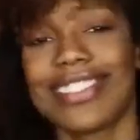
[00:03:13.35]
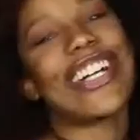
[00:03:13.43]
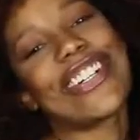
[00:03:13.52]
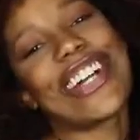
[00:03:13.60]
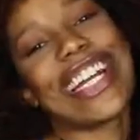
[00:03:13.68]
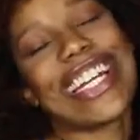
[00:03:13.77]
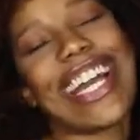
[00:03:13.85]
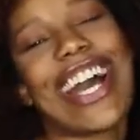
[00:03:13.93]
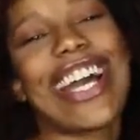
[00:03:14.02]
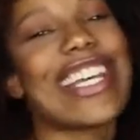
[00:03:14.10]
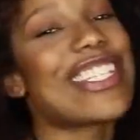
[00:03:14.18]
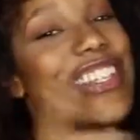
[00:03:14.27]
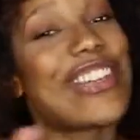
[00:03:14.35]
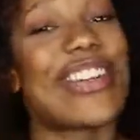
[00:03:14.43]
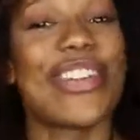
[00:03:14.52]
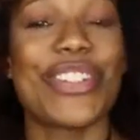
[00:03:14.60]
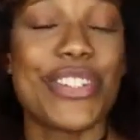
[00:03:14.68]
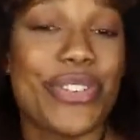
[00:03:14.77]
Alrighty guys, you
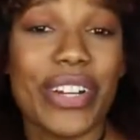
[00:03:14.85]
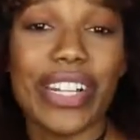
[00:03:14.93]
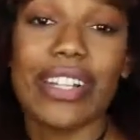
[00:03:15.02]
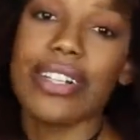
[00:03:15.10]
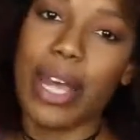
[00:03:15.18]
know the drill.